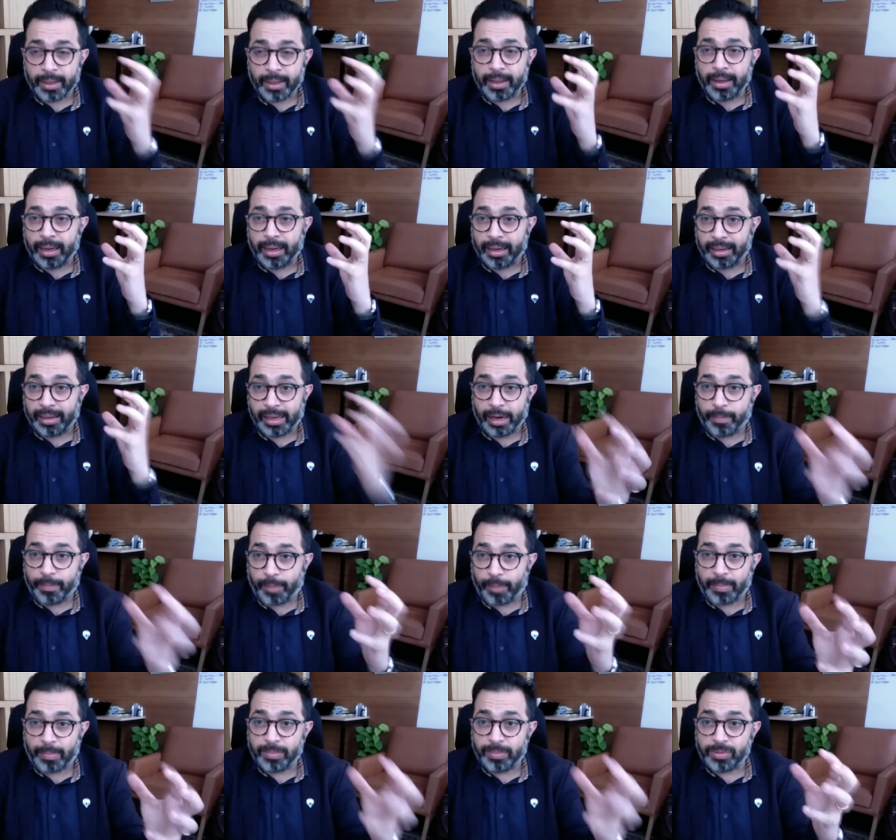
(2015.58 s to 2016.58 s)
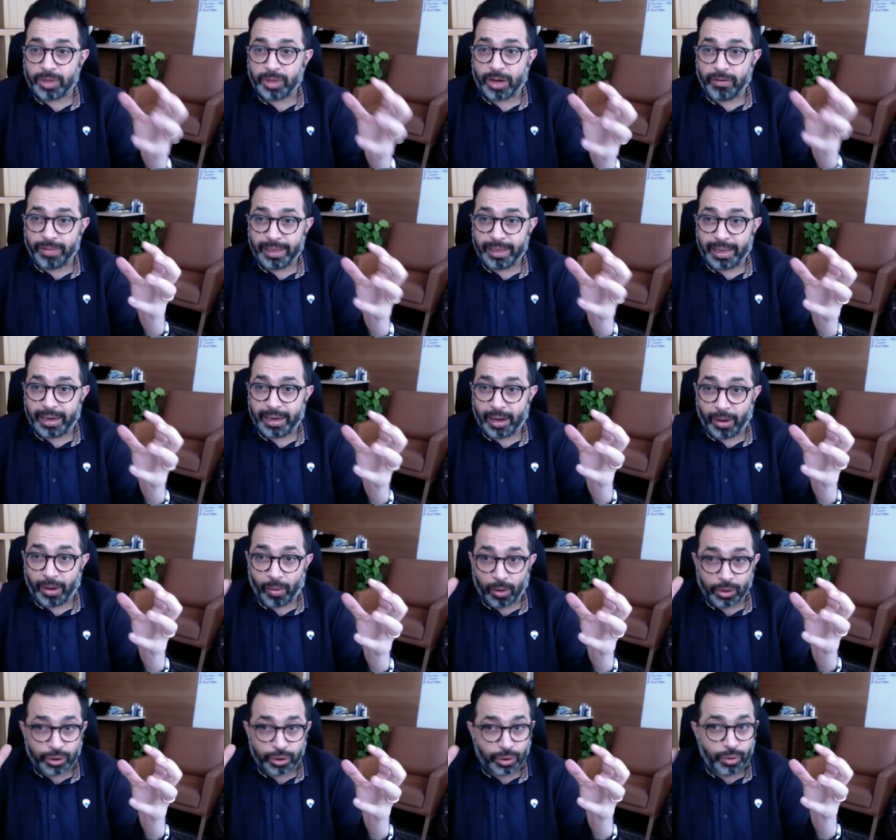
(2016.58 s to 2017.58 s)
a real problem solving, and I
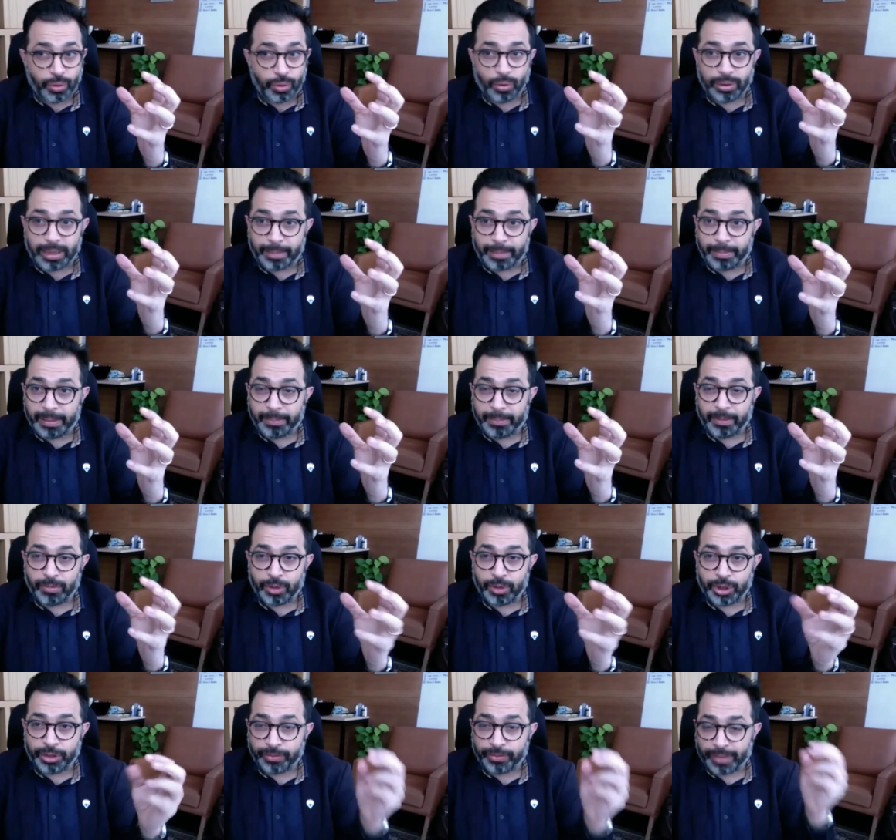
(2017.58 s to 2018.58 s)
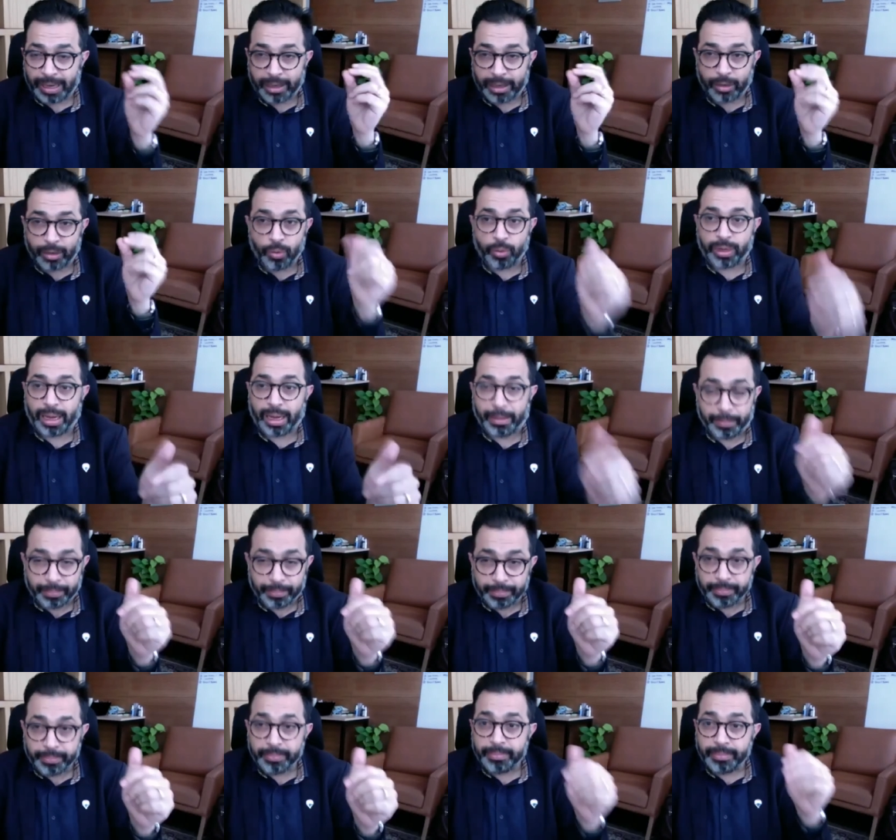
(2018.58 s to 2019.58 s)
also know that people would shift like no time.
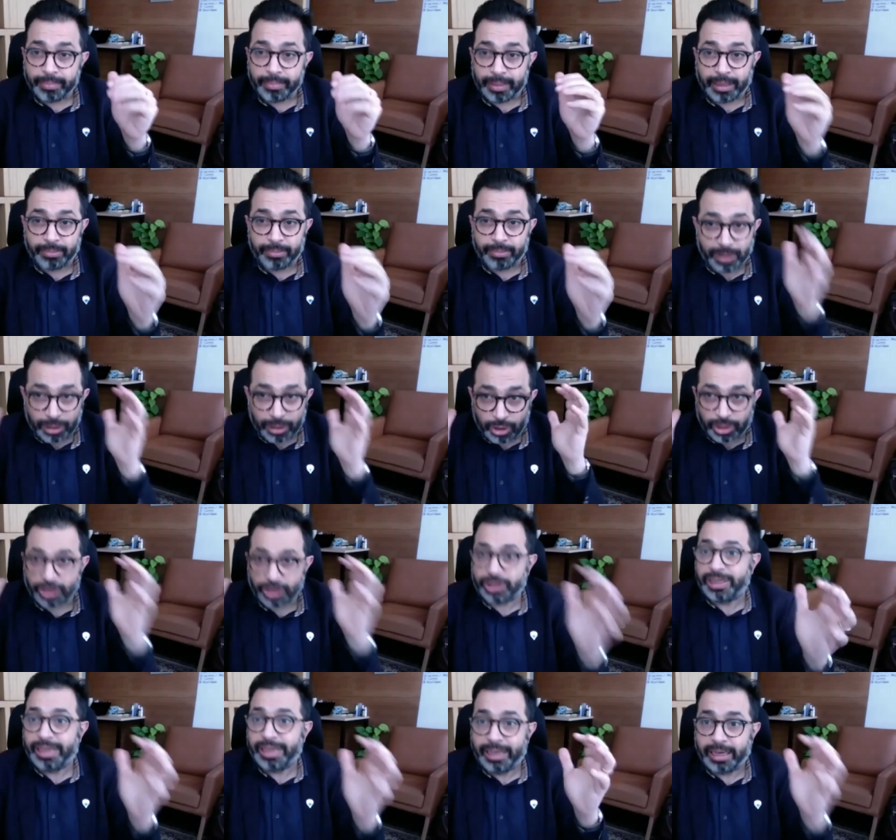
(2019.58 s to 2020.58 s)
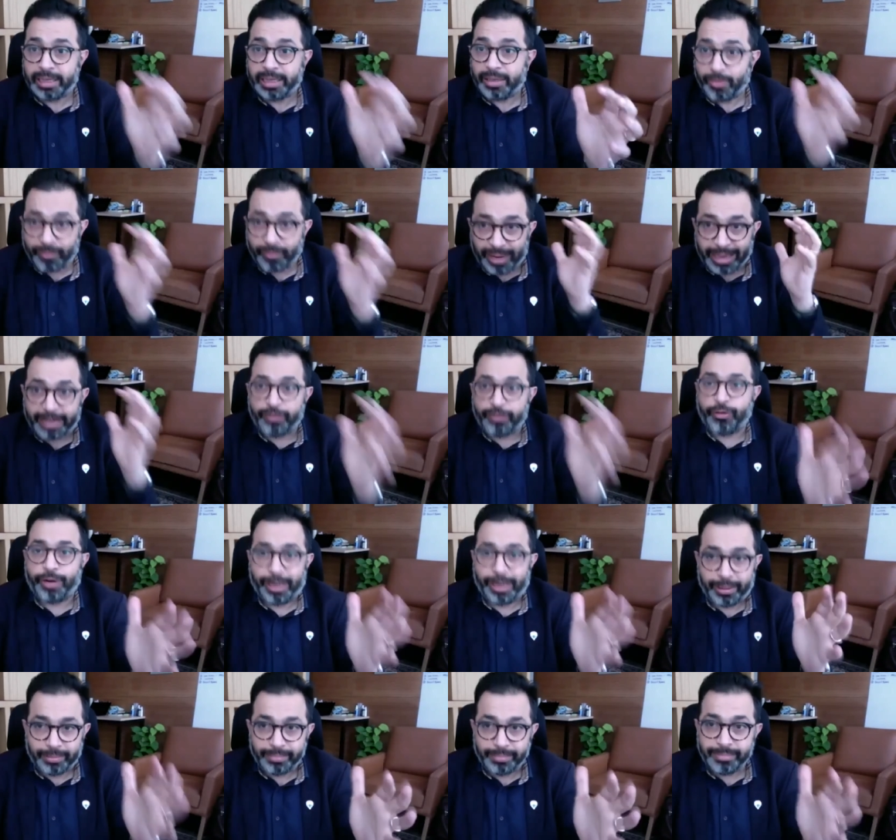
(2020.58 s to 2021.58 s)
They, they just need it. They were waiting
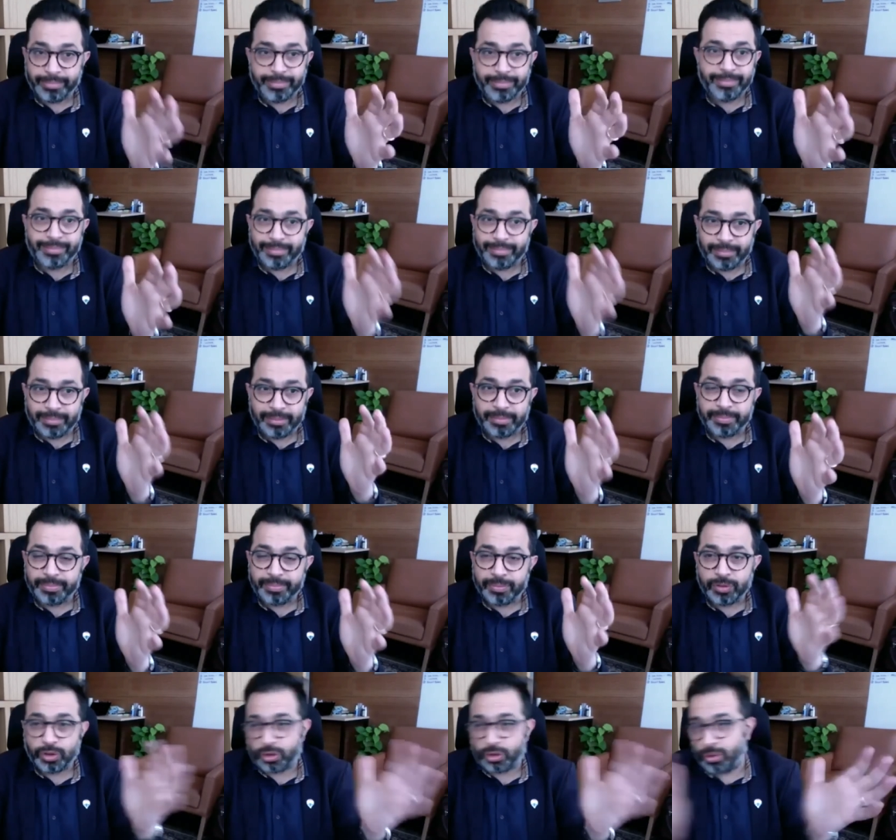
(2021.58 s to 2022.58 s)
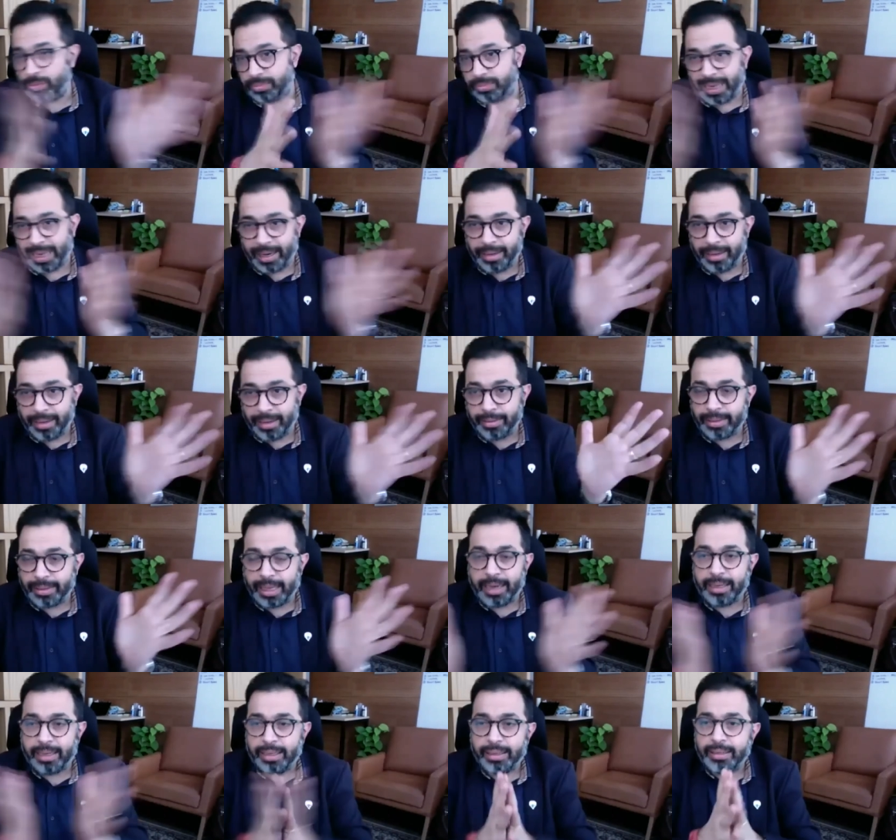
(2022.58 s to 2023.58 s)
for it. So then
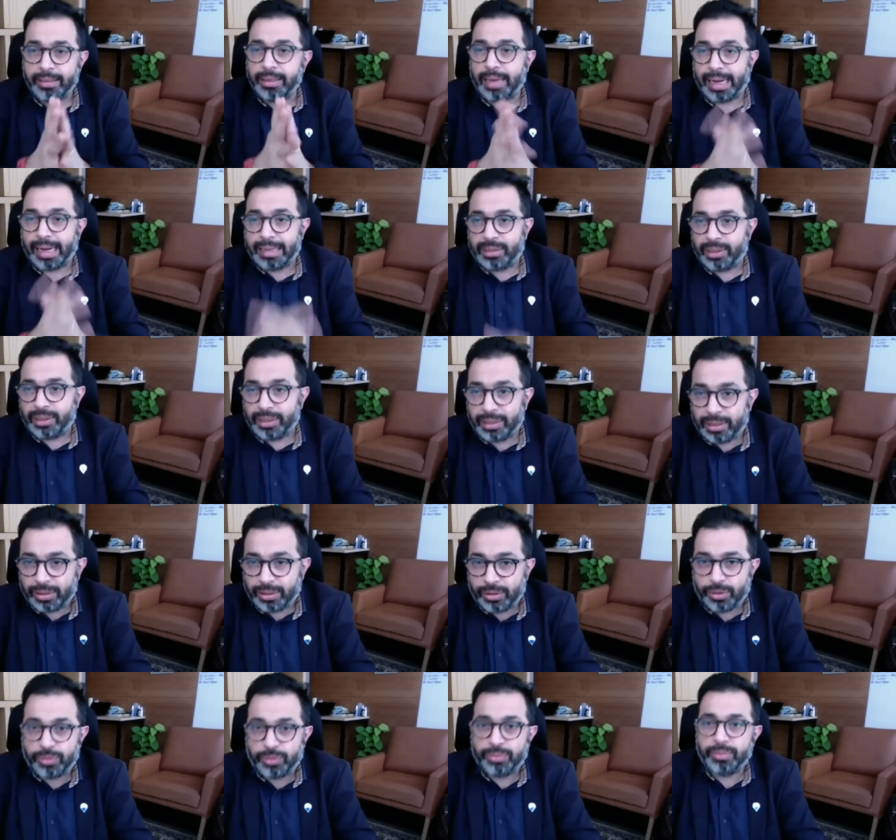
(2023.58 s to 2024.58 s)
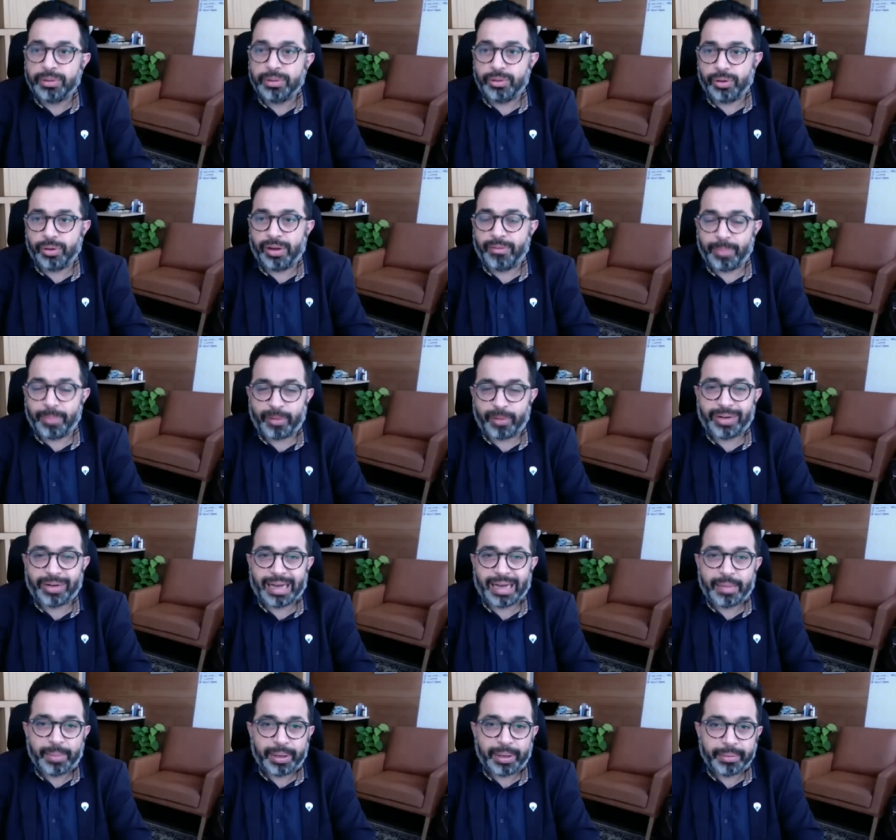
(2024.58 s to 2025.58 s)
then I think you, you have perfect
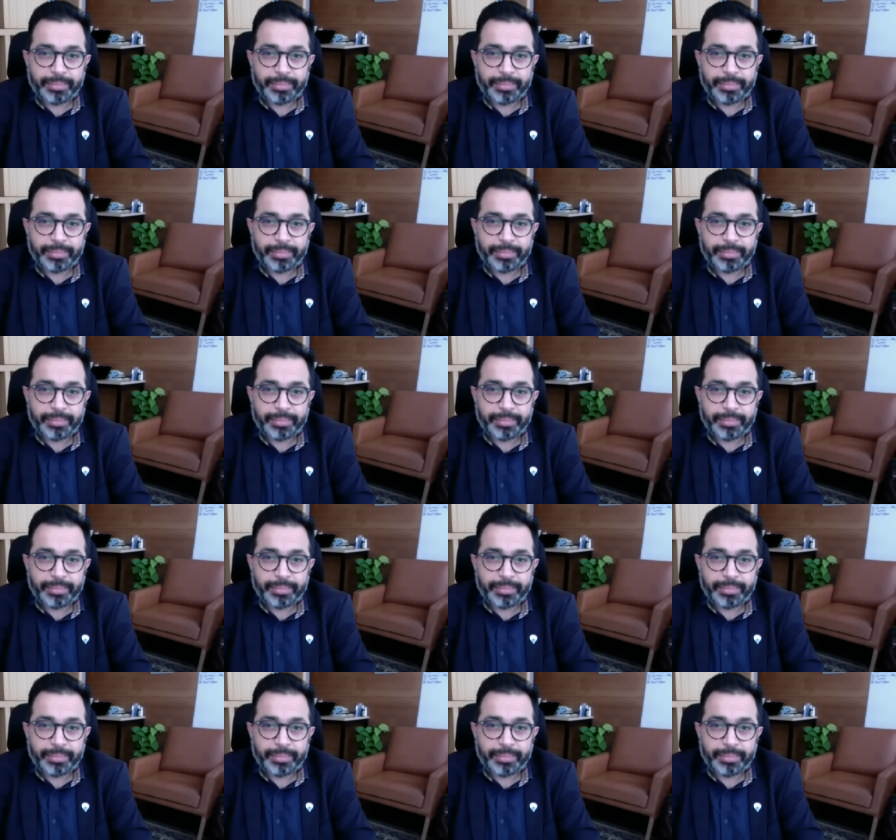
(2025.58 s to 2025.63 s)
timing.